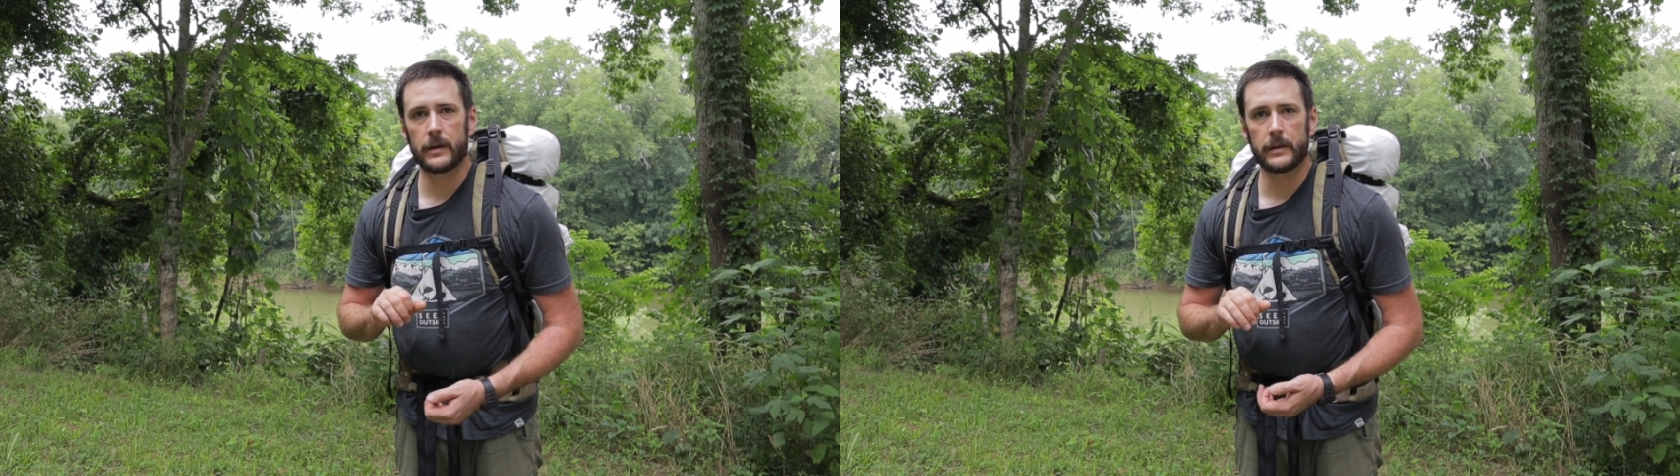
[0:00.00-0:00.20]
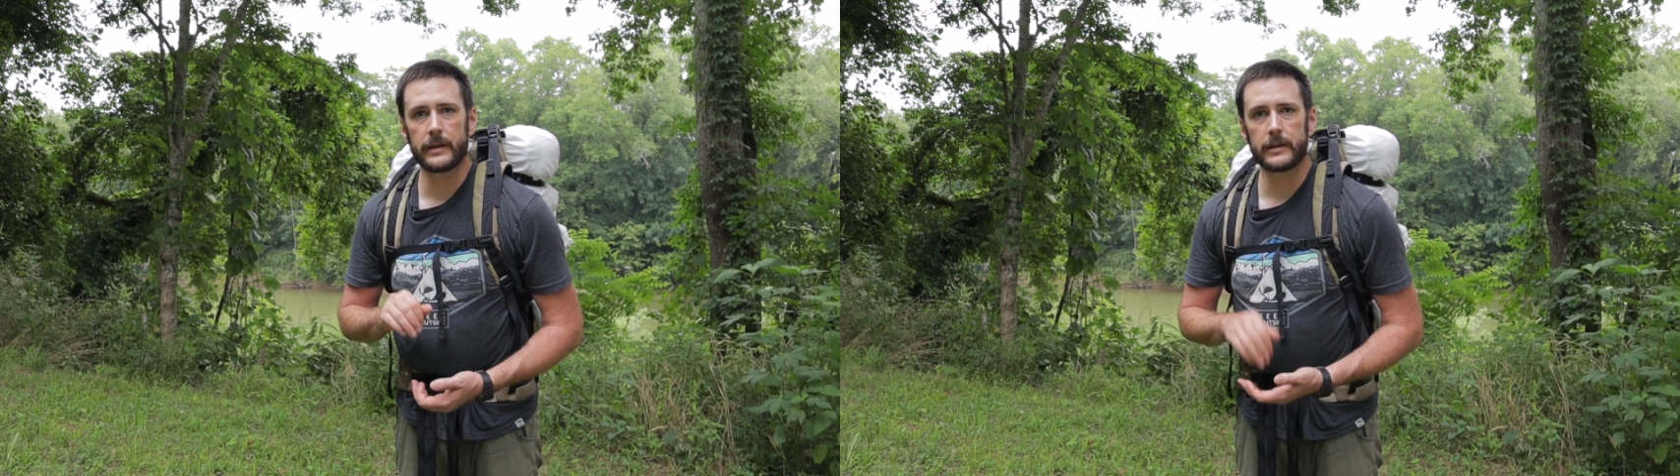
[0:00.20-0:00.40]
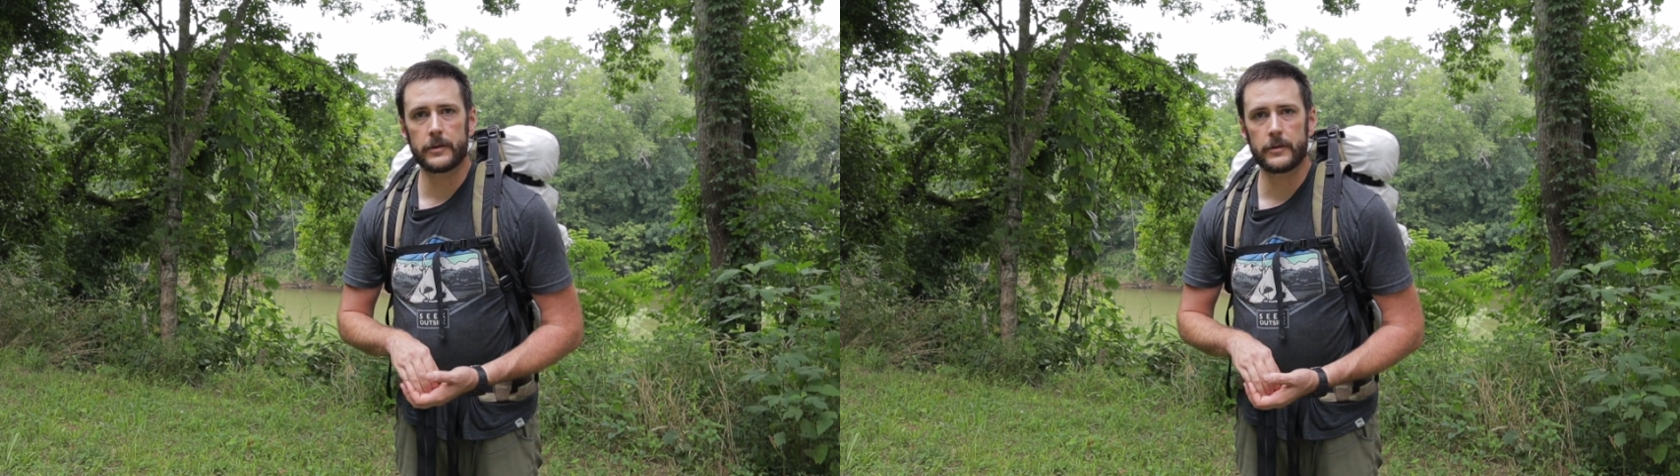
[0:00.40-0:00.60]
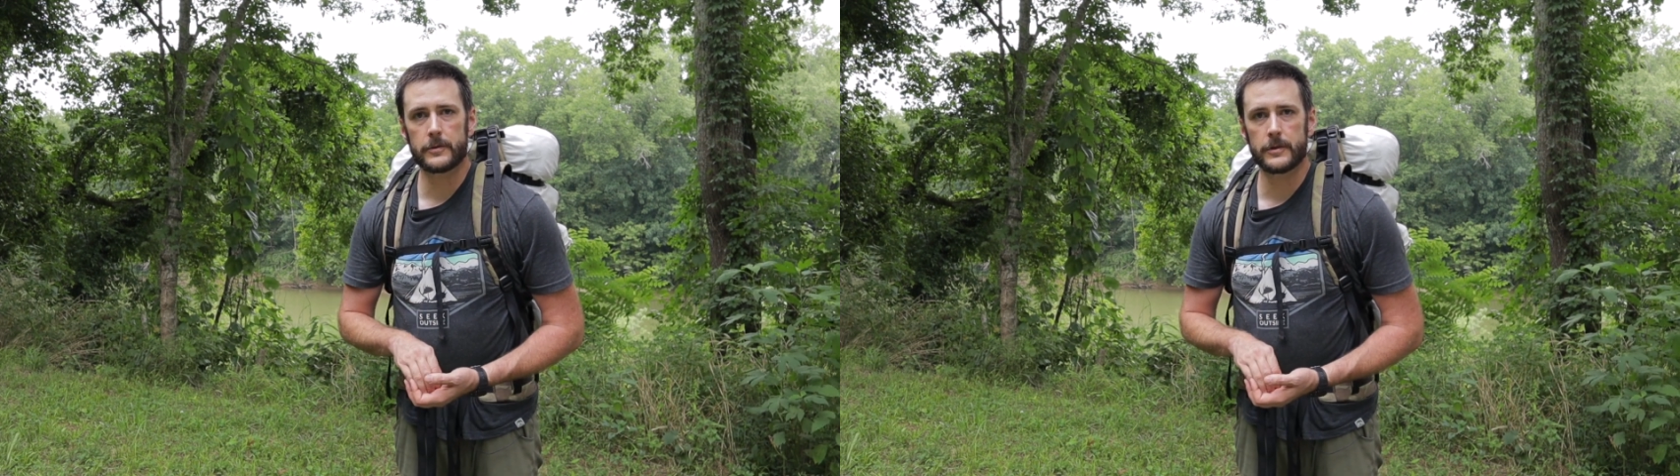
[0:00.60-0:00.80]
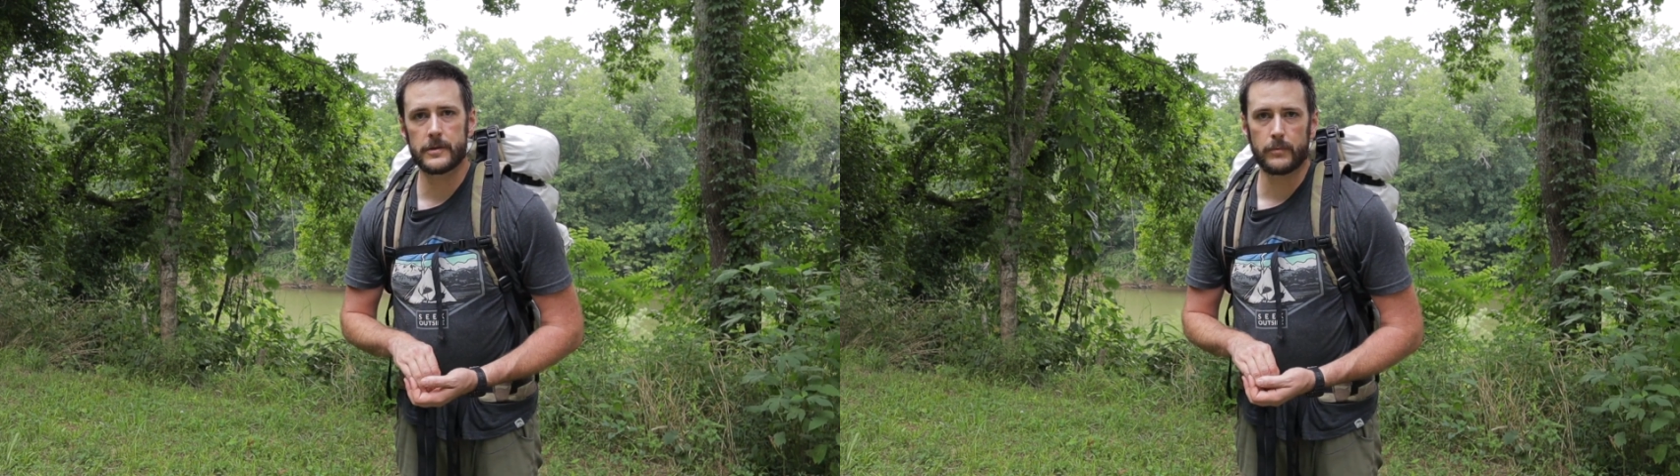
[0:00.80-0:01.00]
linking you
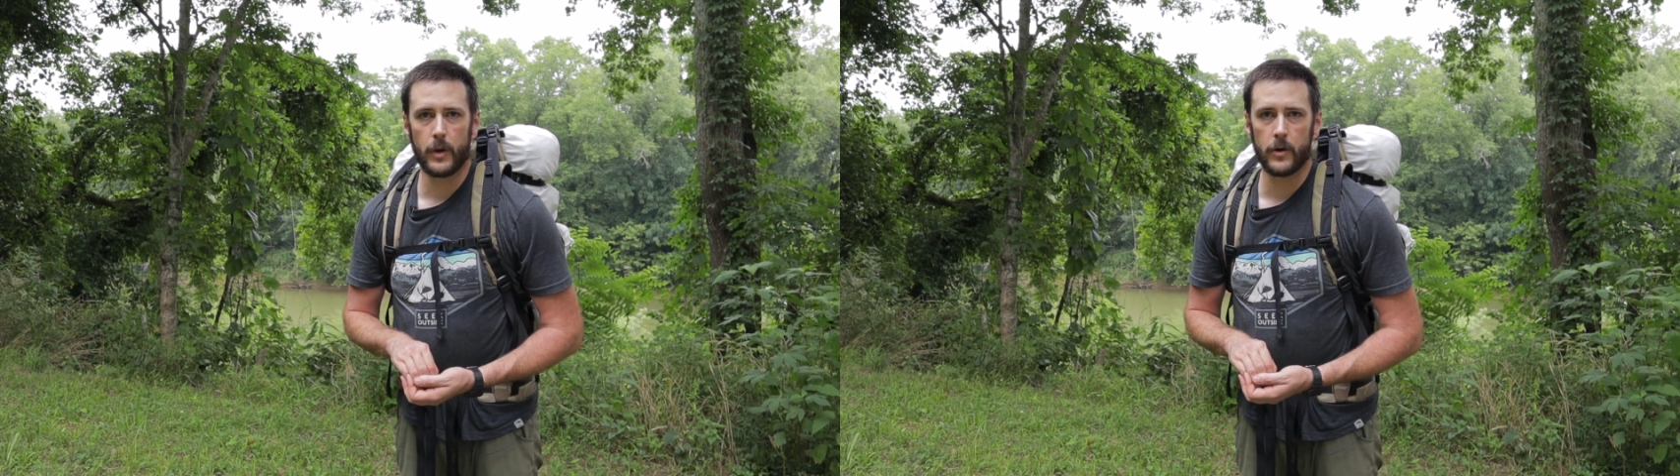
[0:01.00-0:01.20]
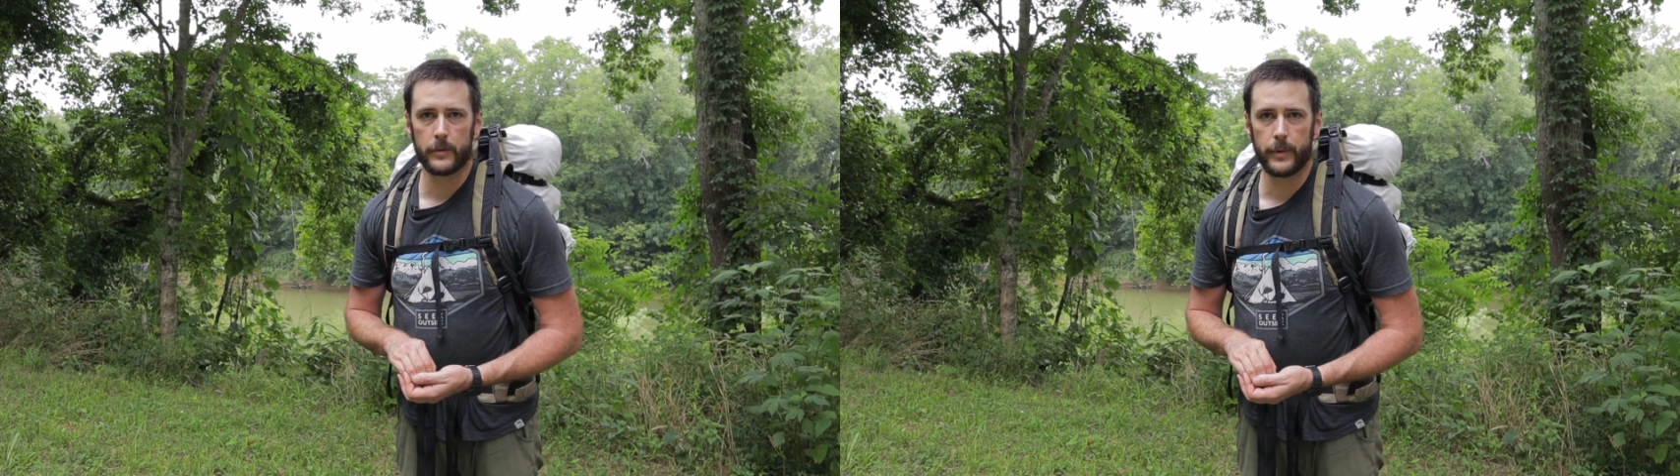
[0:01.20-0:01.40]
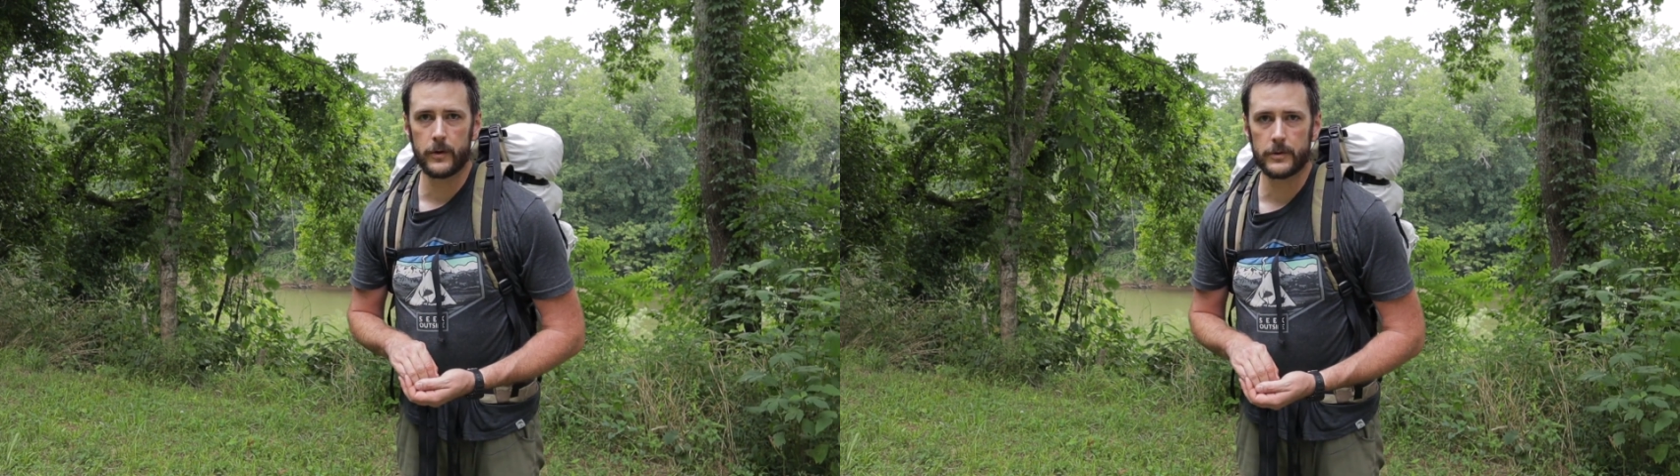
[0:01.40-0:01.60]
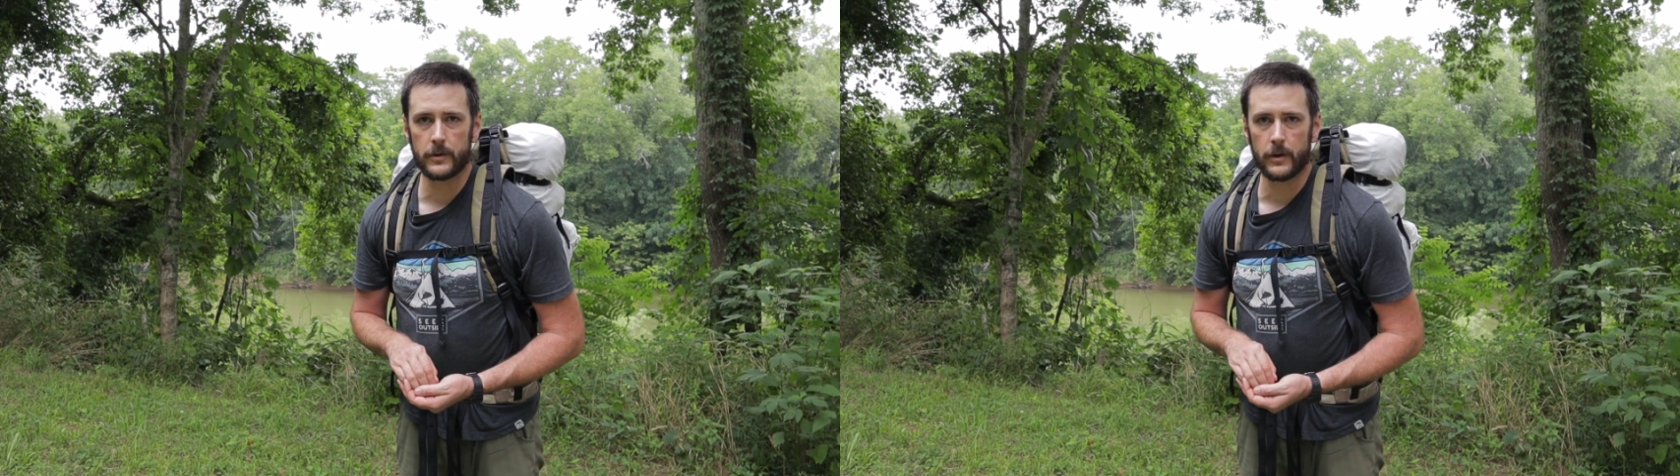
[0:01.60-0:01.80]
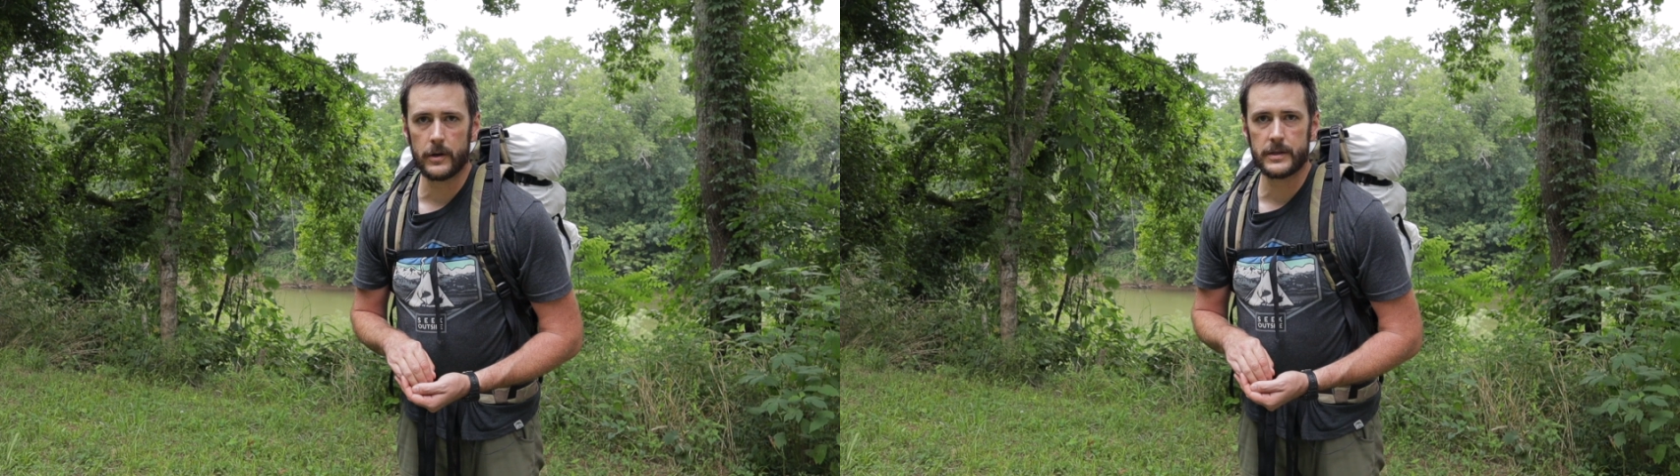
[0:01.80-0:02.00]
to some blog posts
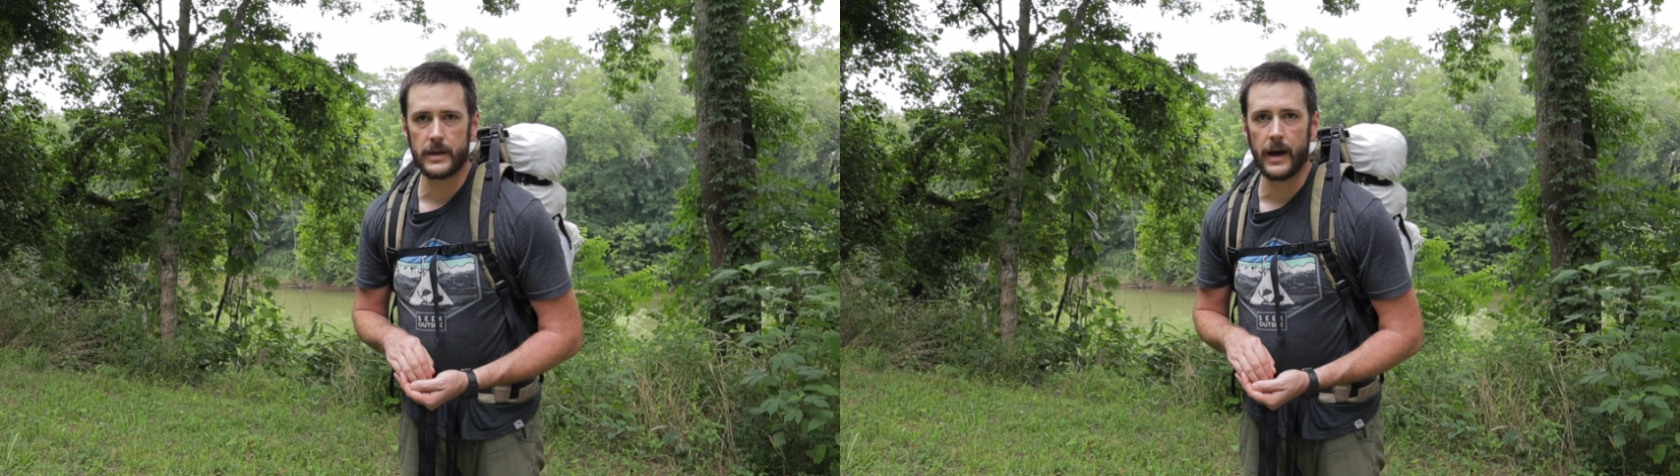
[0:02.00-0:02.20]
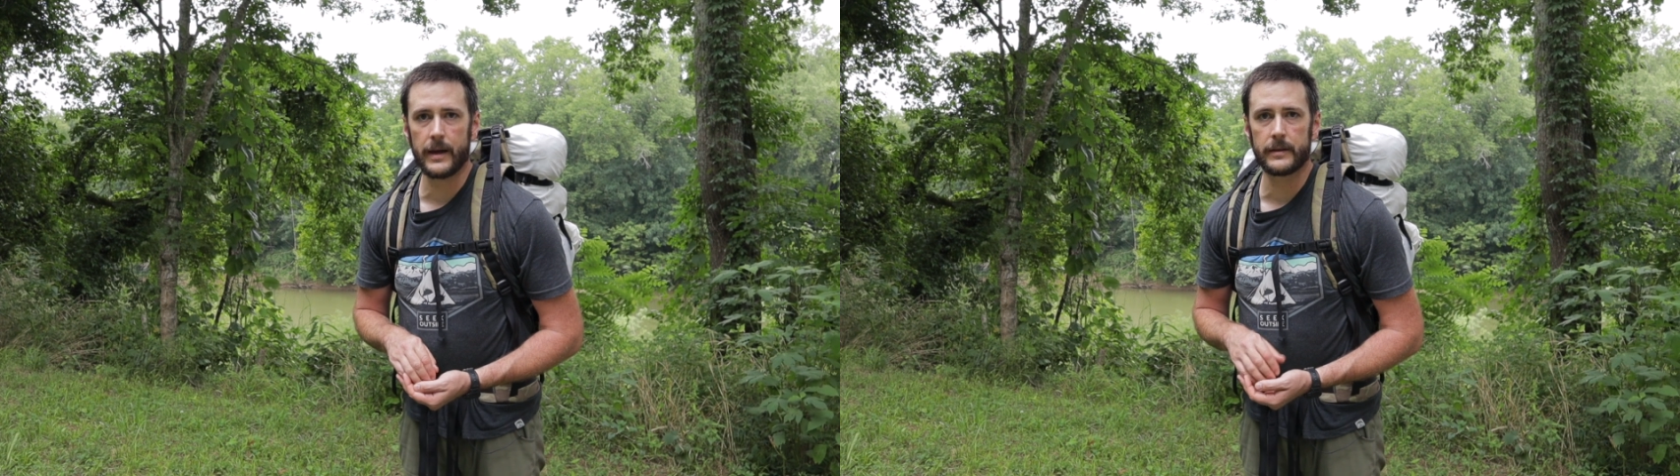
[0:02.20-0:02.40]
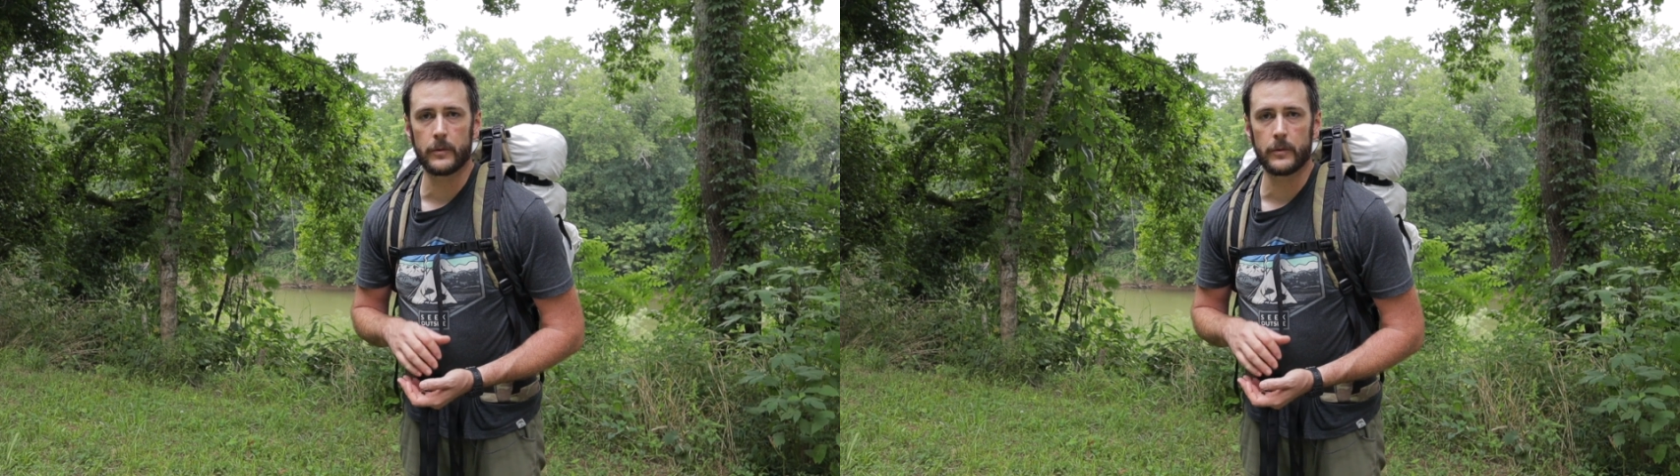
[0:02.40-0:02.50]
on our site